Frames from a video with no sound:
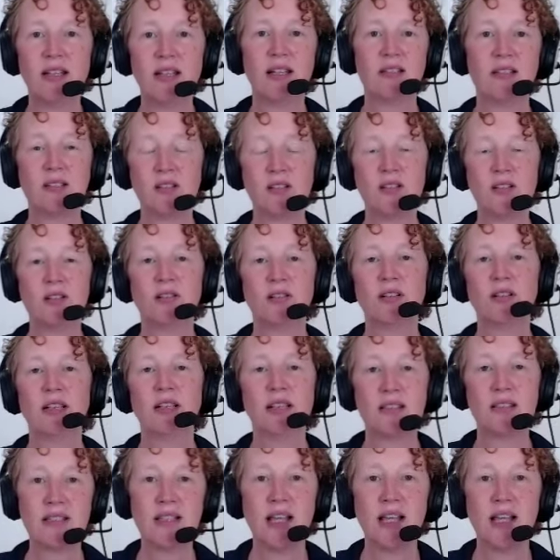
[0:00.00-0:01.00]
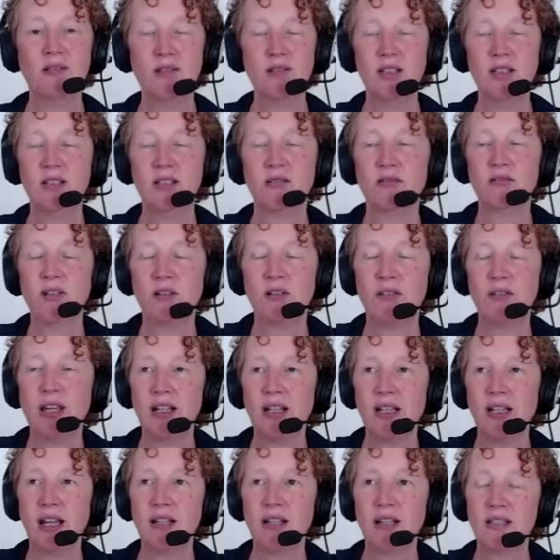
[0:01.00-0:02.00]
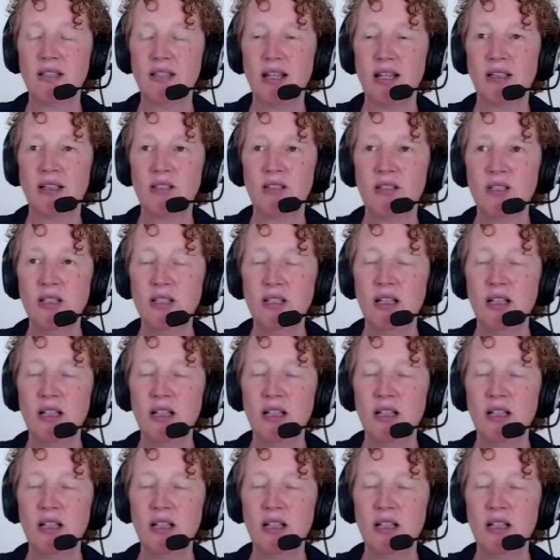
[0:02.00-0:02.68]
that security and safety of that Cancer energy.